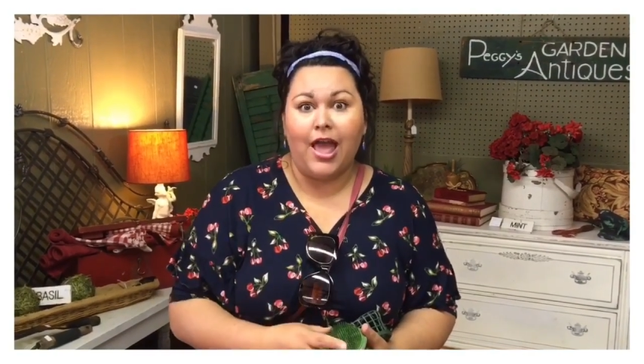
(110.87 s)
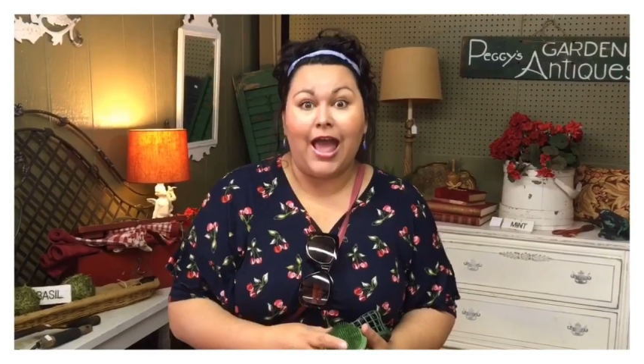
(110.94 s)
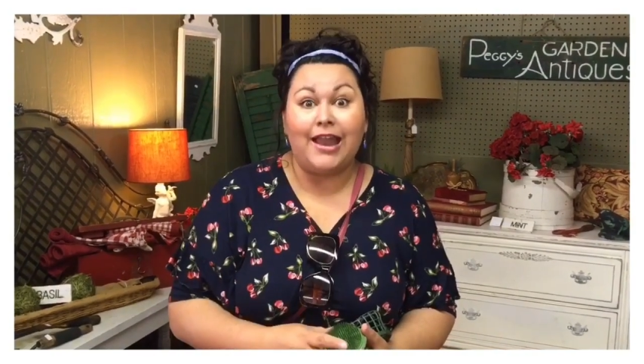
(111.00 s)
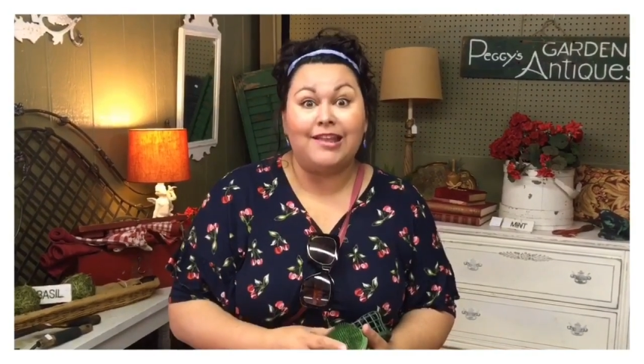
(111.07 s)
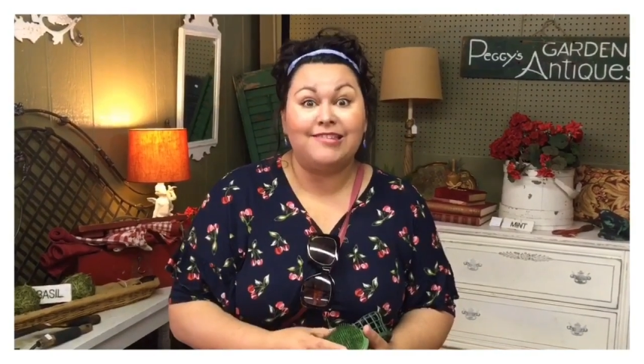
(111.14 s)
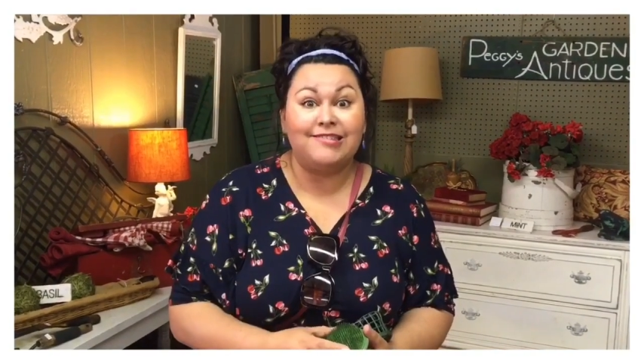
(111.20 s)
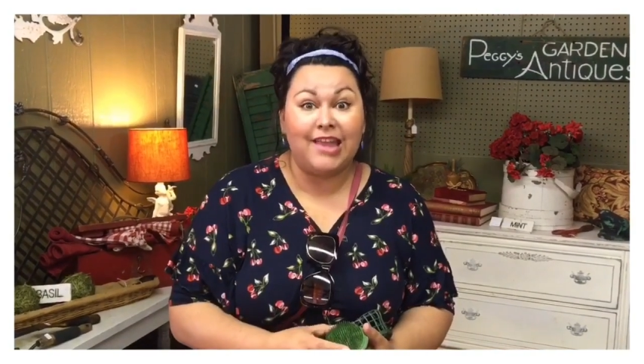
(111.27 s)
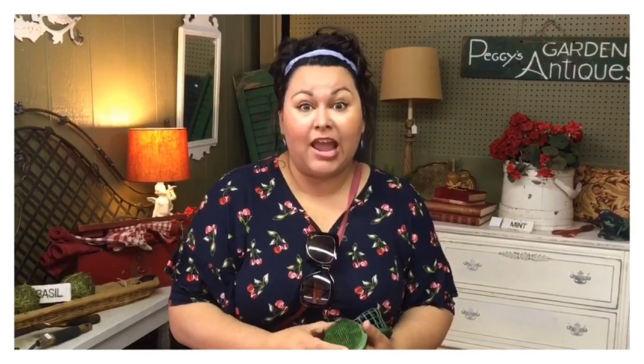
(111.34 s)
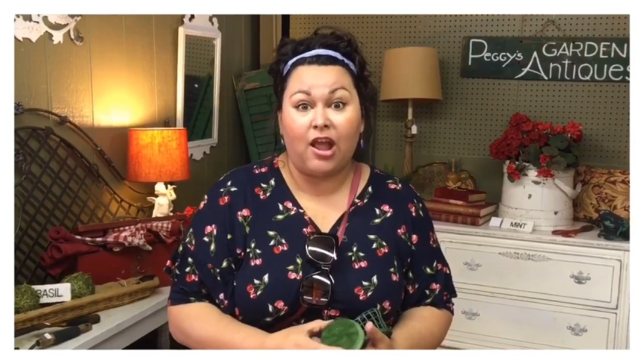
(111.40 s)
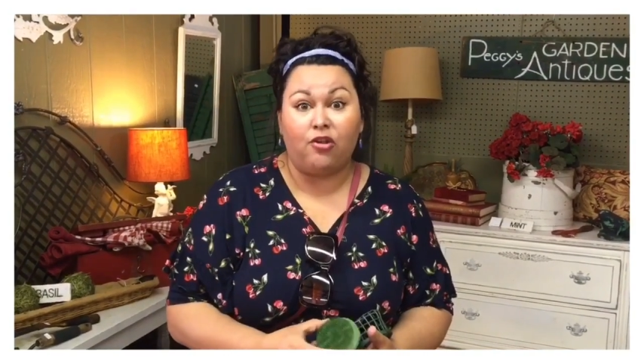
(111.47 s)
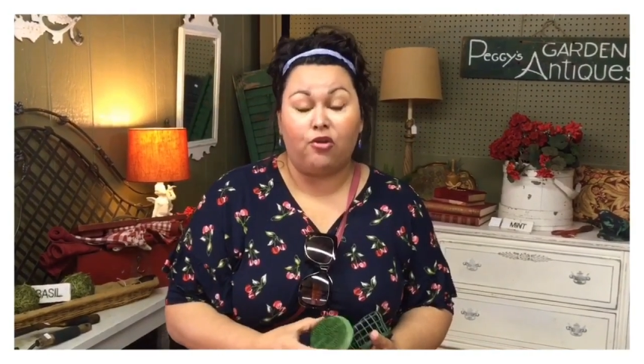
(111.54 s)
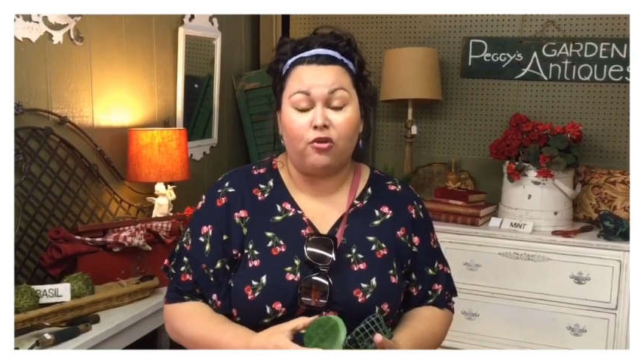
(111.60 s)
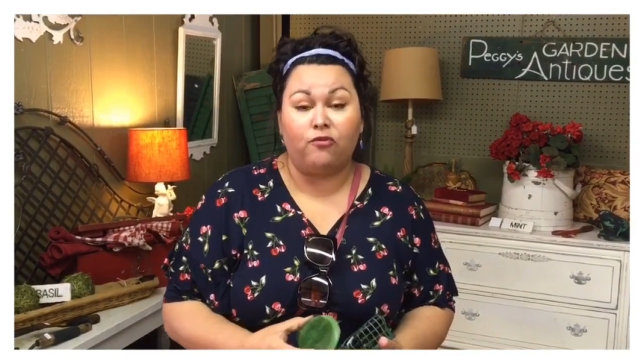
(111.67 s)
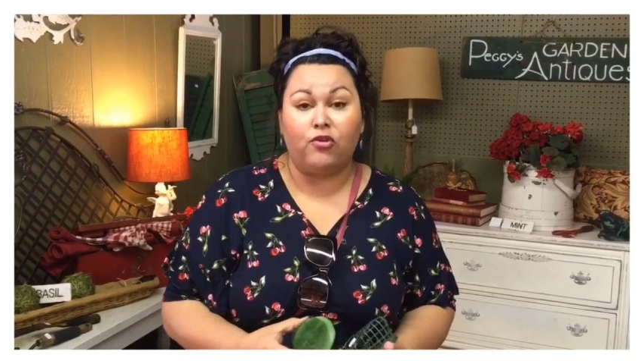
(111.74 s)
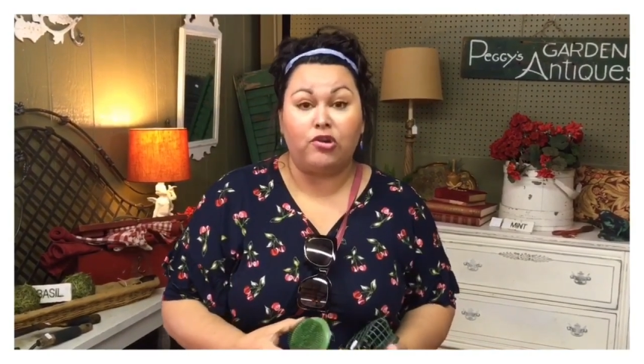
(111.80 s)
and a
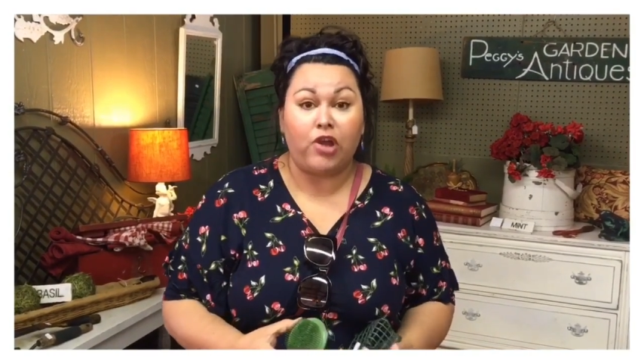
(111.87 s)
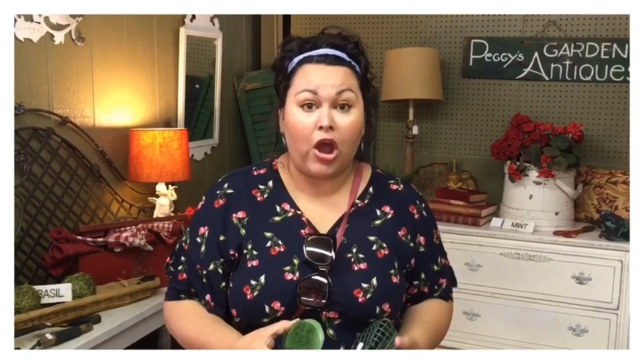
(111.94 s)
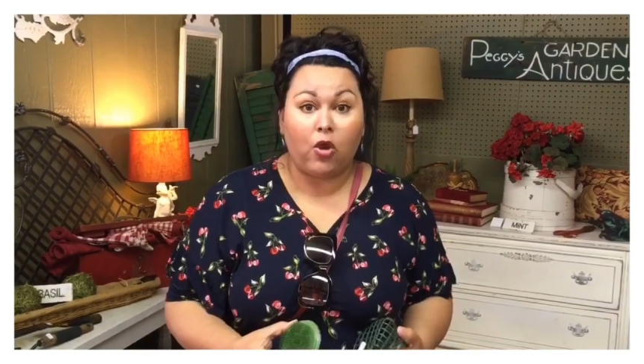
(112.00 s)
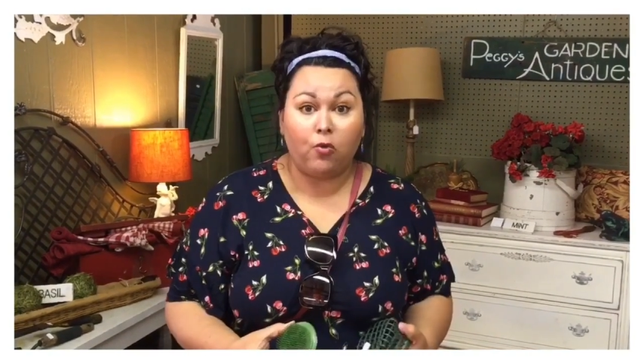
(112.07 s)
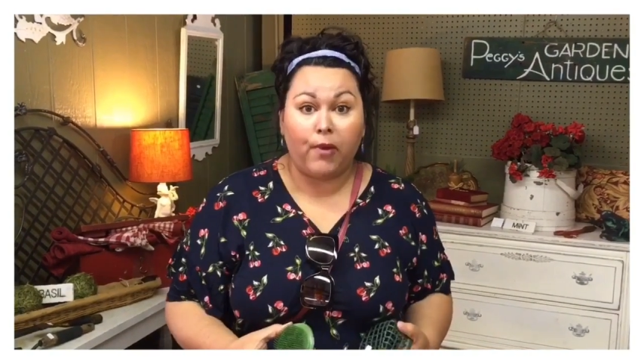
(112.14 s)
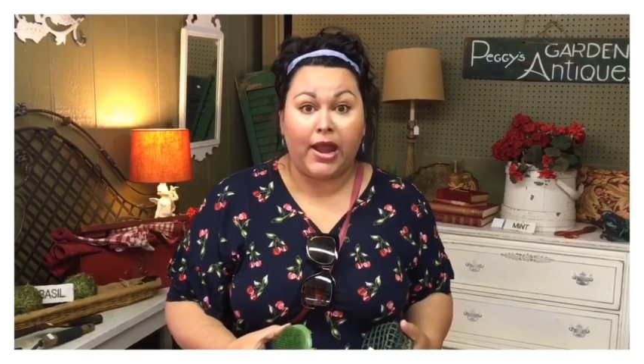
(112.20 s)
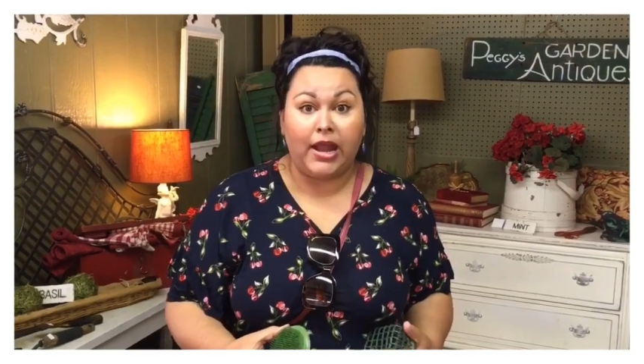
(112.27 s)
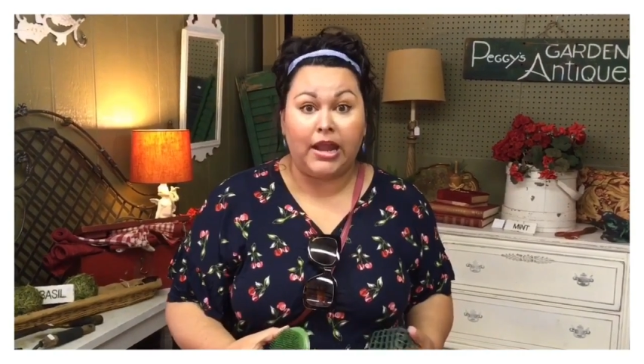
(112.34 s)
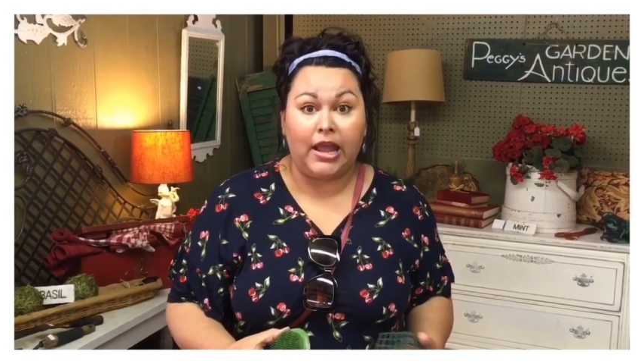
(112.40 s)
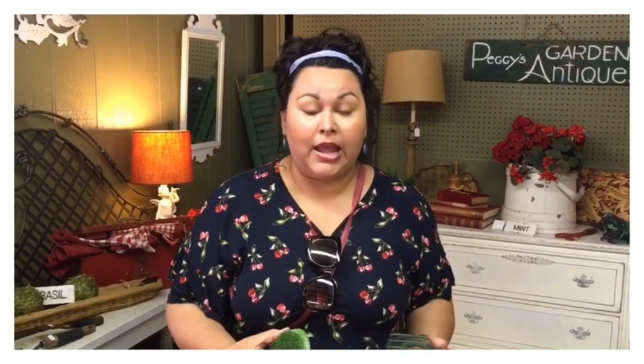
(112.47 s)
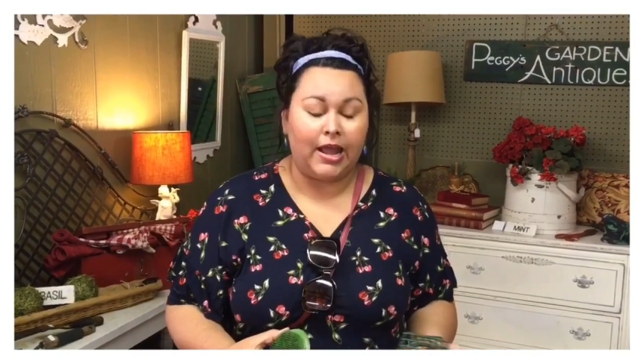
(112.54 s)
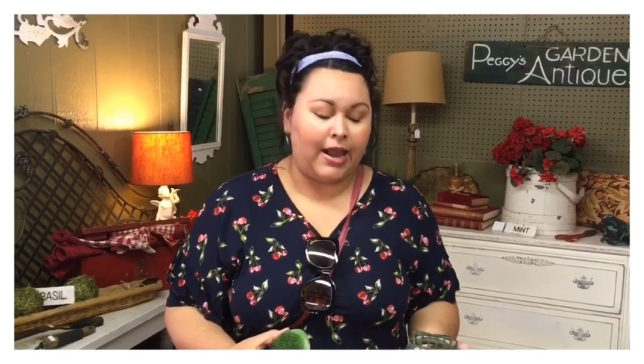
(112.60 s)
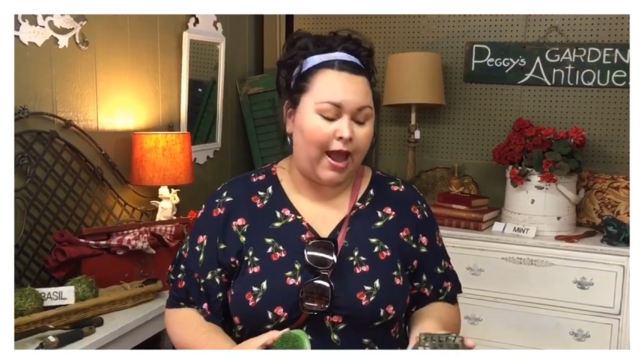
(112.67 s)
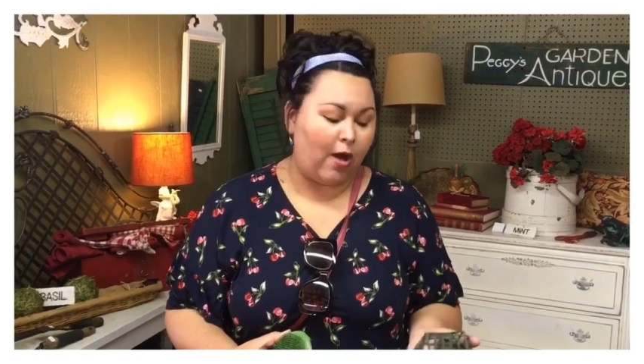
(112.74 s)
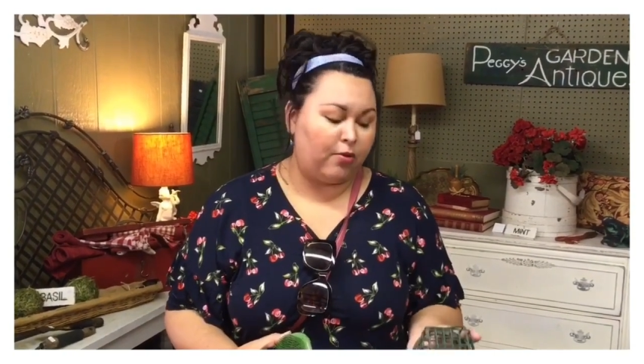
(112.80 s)
standard for decorating
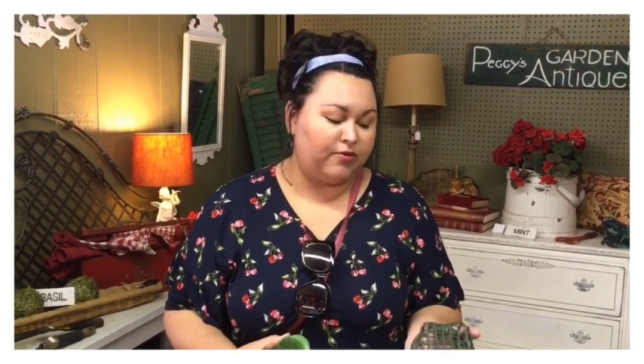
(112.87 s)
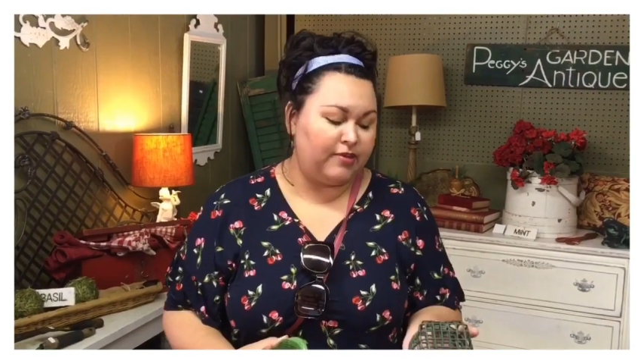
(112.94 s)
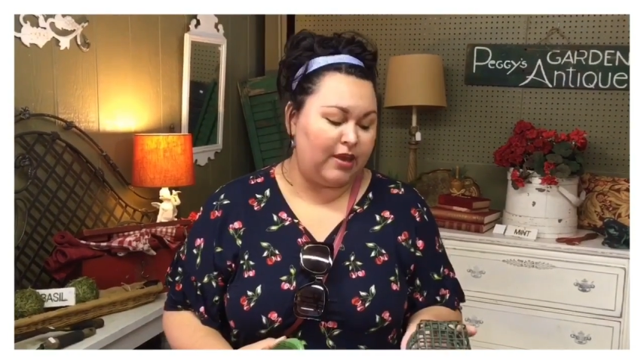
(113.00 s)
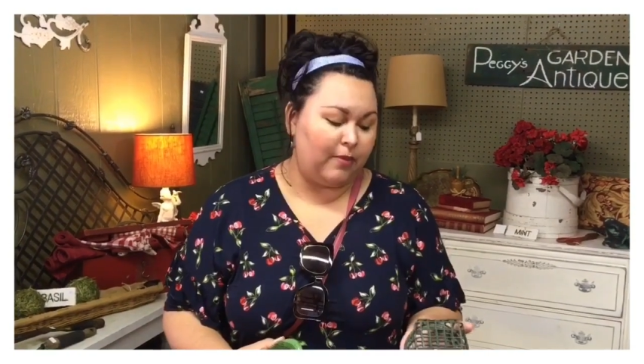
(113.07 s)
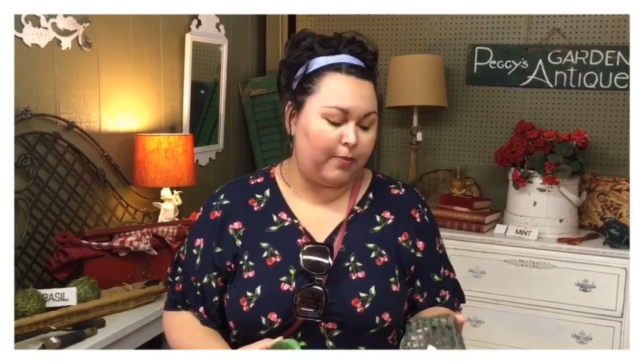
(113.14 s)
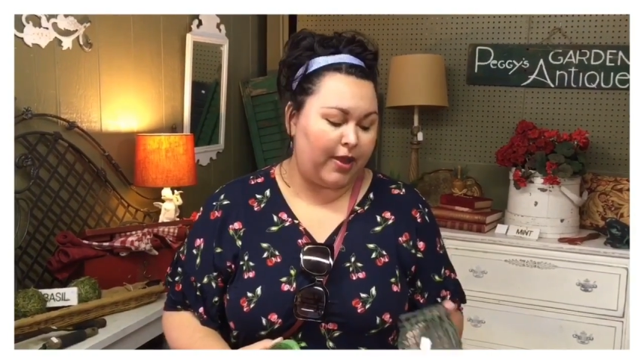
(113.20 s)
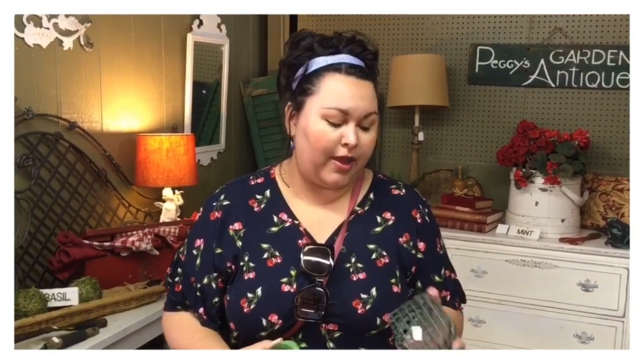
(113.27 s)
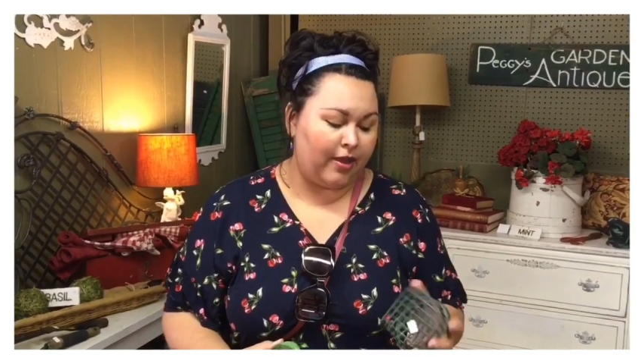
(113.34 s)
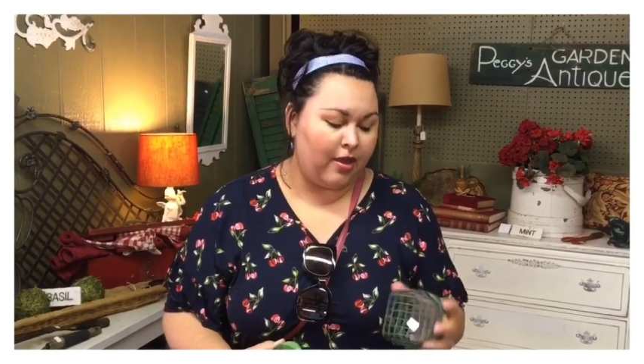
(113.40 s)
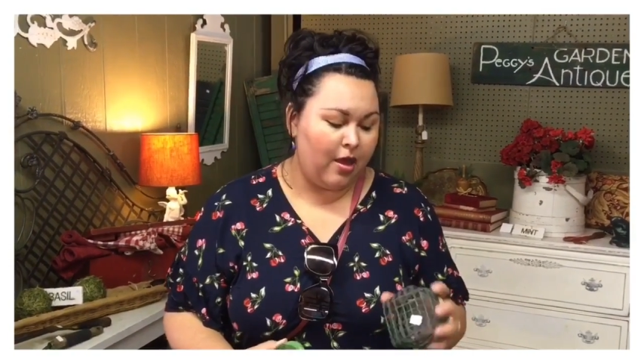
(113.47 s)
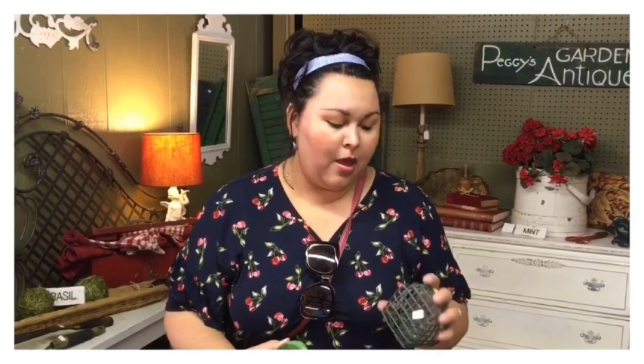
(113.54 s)
and housekeeping.